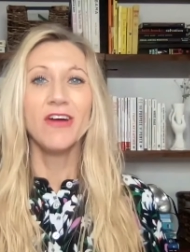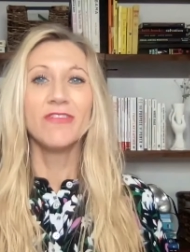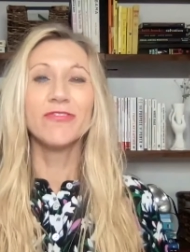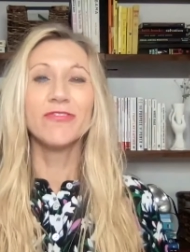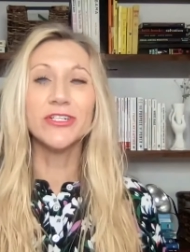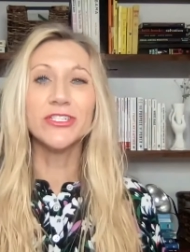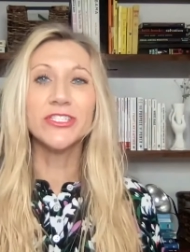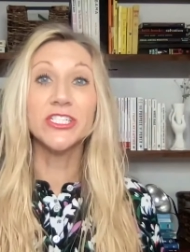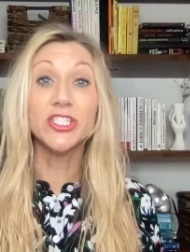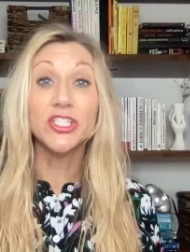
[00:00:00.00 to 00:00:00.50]

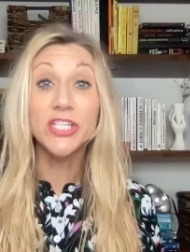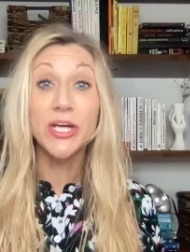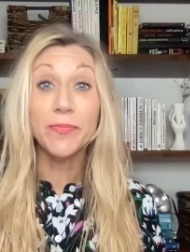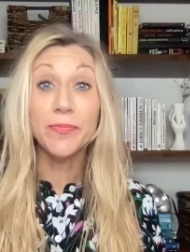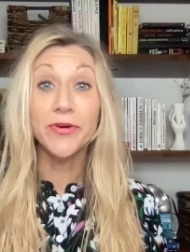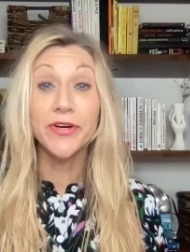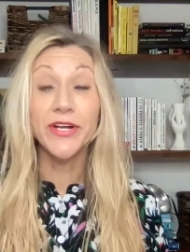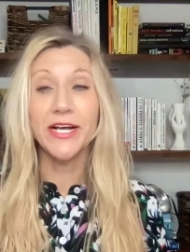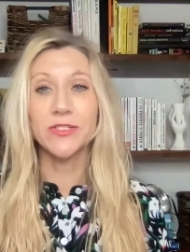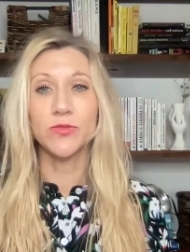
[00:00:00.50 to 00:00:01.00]
First, a
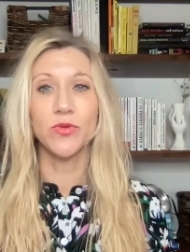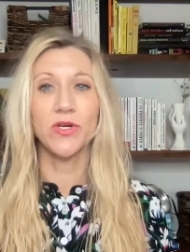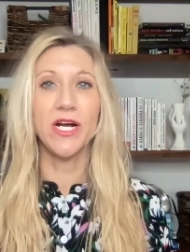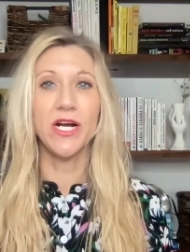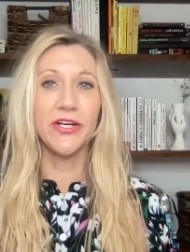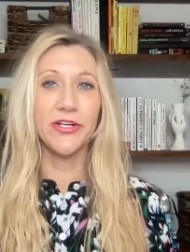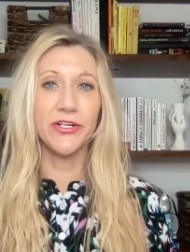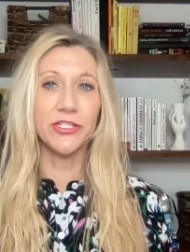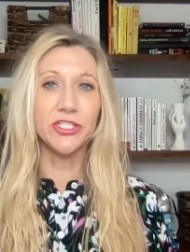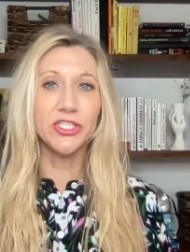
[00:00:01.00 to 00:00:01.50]
shepherd has
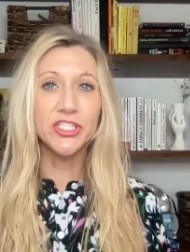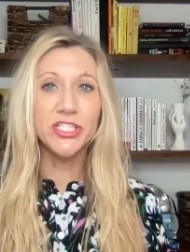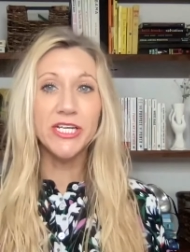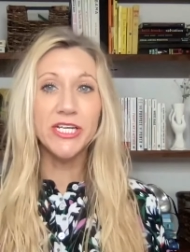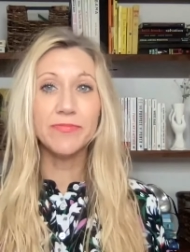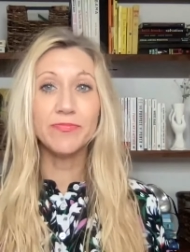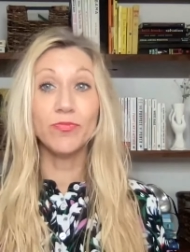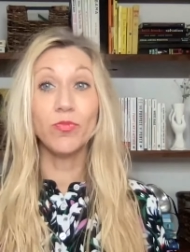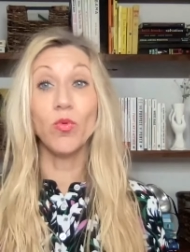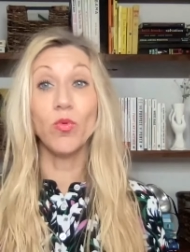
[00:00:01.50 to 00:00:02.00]
100
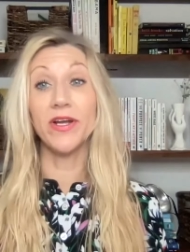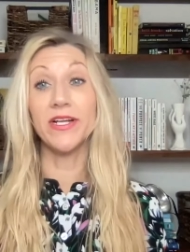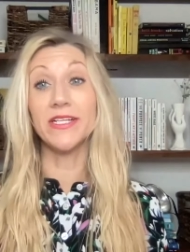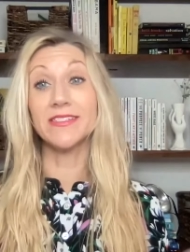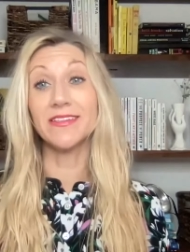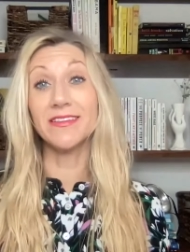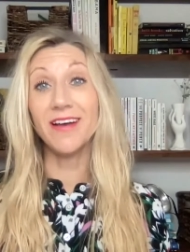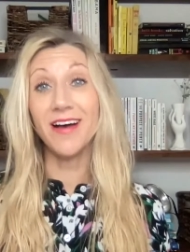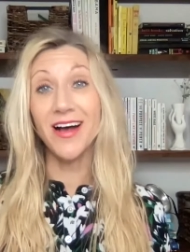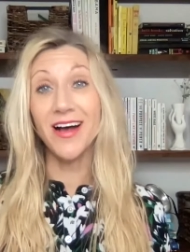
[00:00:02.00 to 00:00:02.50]
sheep, one
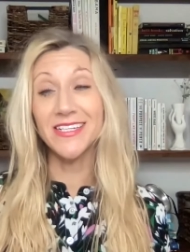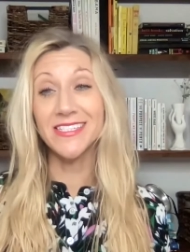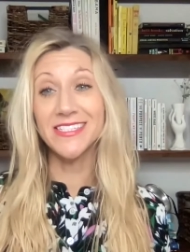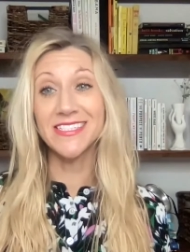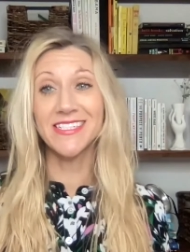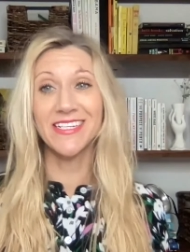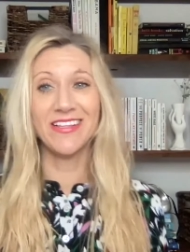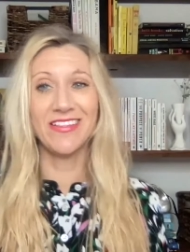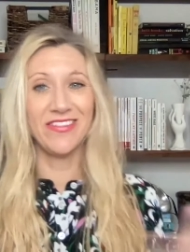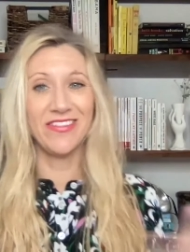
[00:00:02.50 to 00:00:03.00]
is
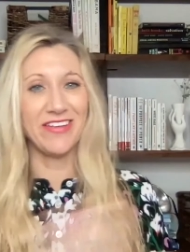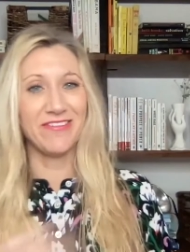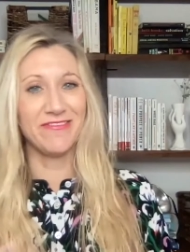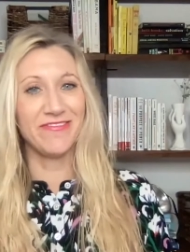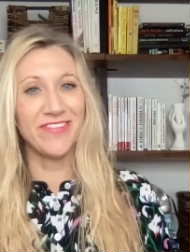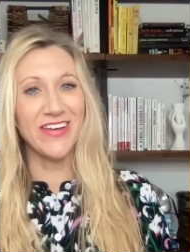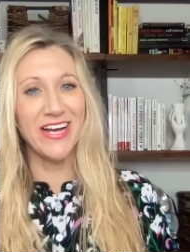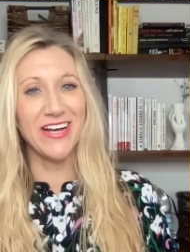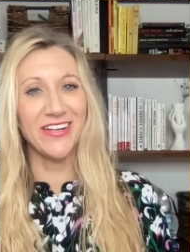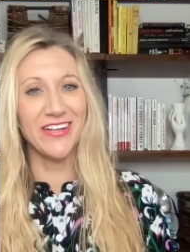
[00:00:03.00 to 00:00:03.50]
lost, then
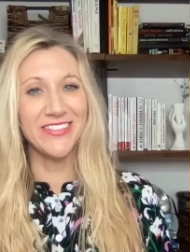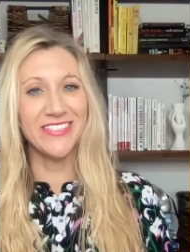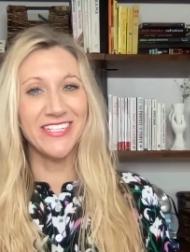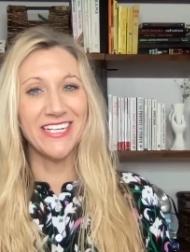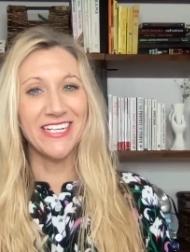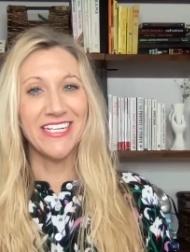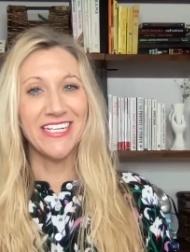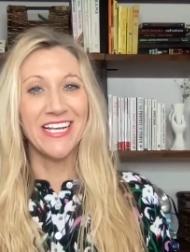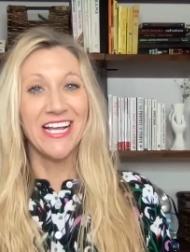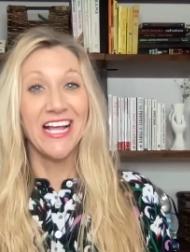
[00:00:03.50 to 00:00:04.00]
found.
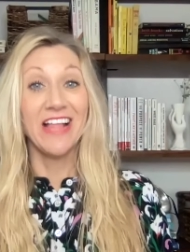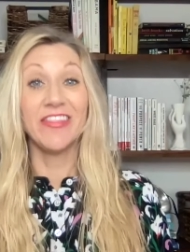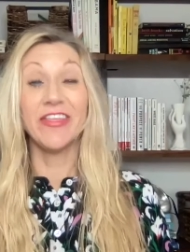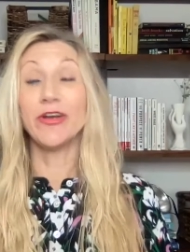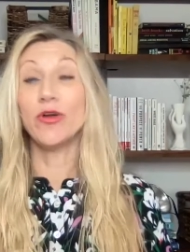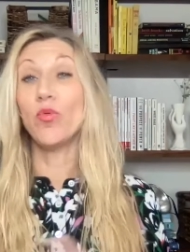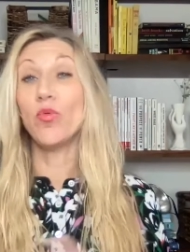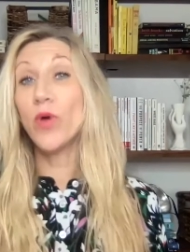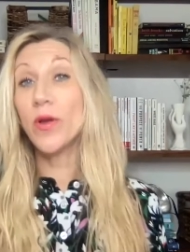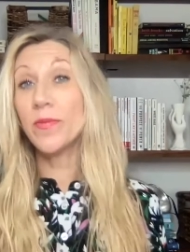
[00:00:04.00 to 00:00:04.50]

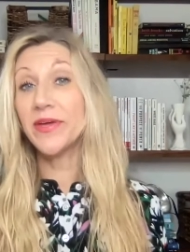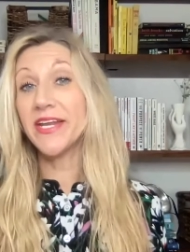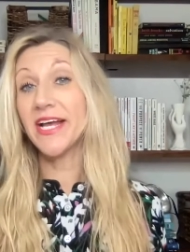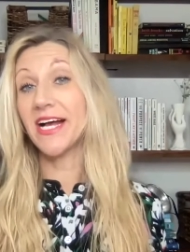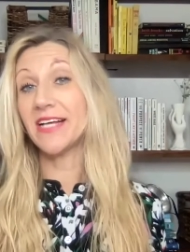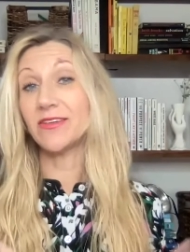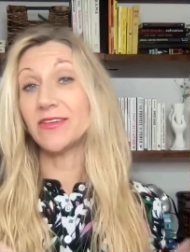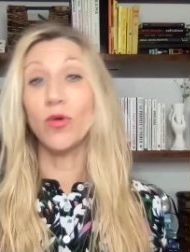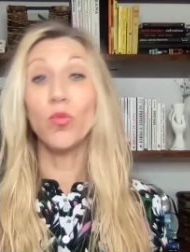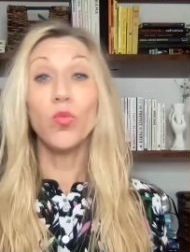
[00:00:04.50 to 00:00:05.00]
Then a woman
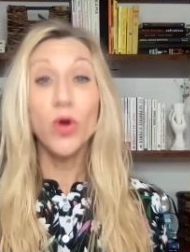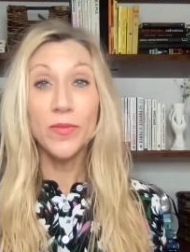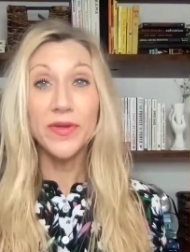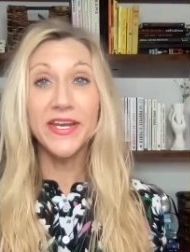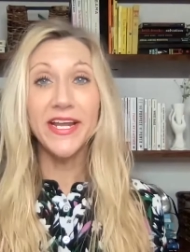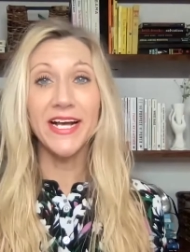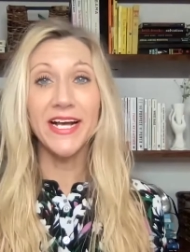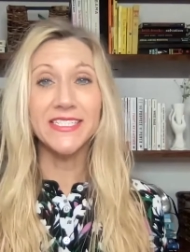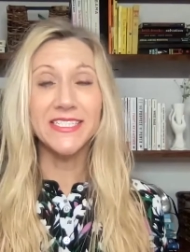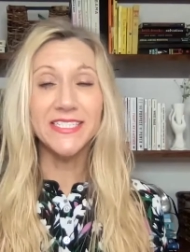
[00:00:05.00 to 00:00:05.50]

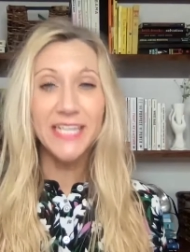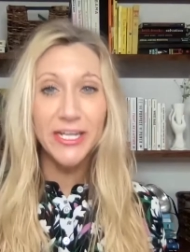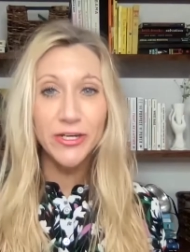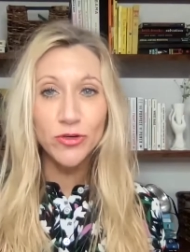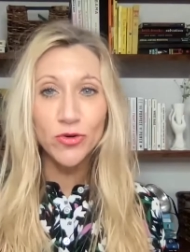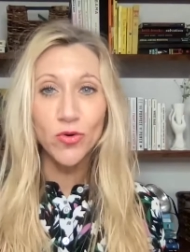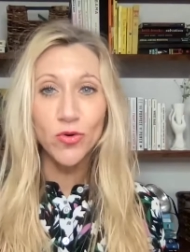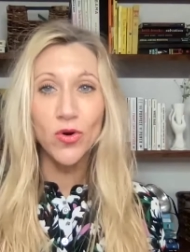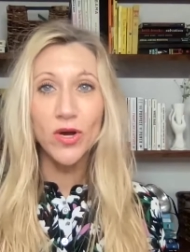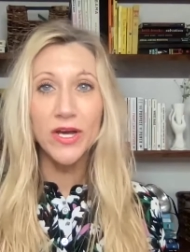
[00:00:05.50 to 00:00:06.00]
has
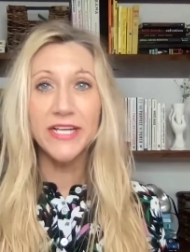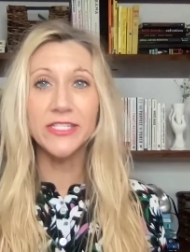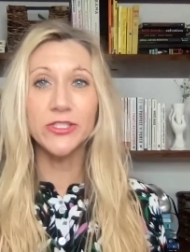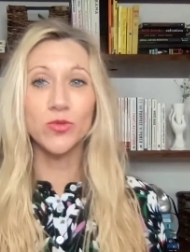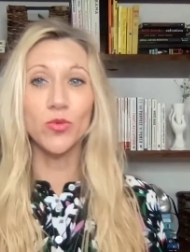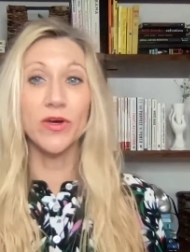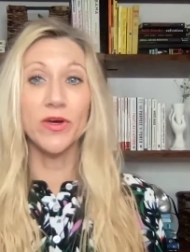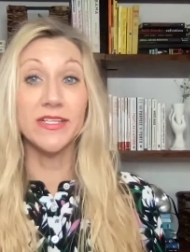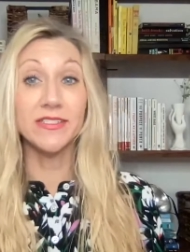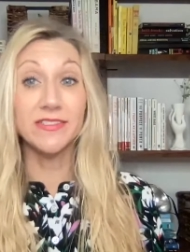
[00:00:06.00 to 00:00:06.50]
10 coins,
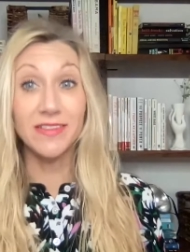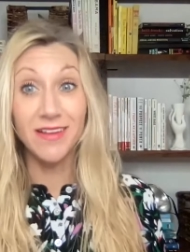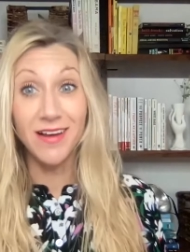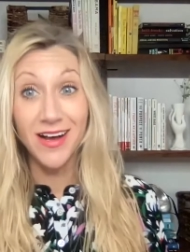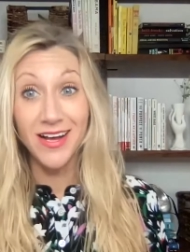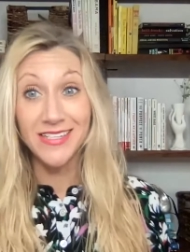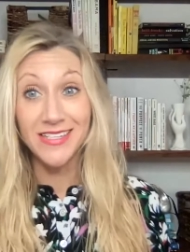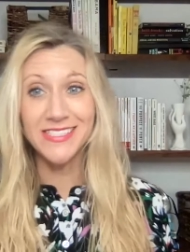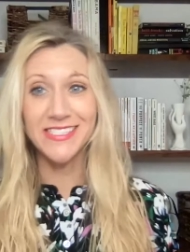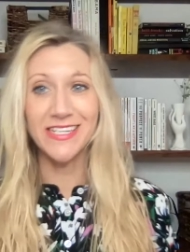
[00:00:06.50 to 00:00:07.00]
one is
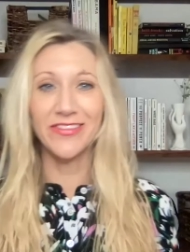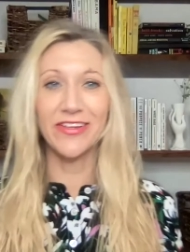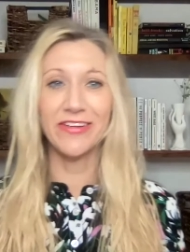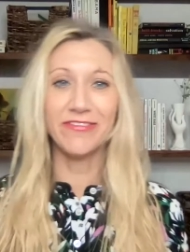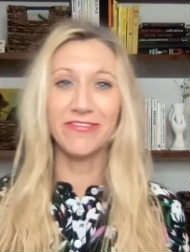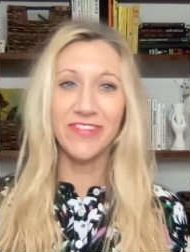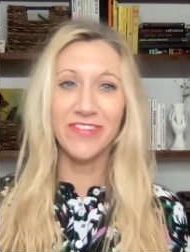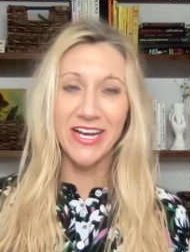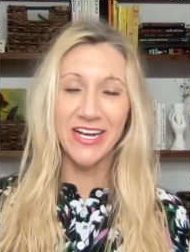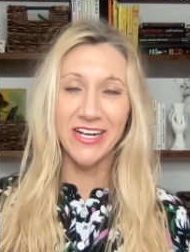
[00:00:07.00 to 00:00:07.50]
lost and then
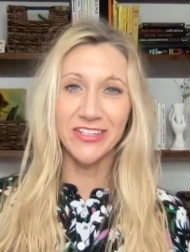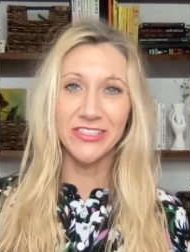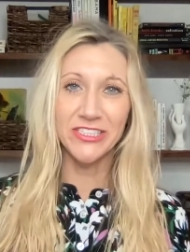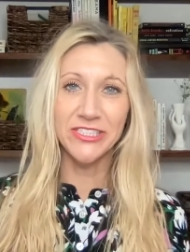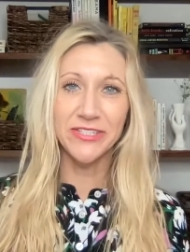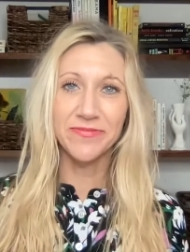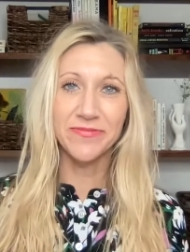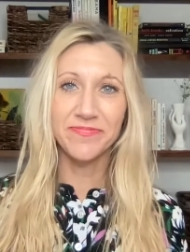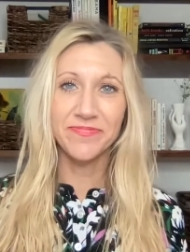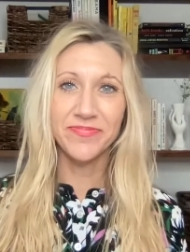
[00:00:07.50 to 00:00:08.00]

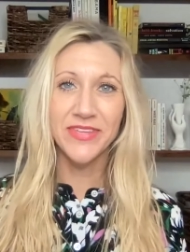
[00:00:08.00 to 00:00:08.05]
found.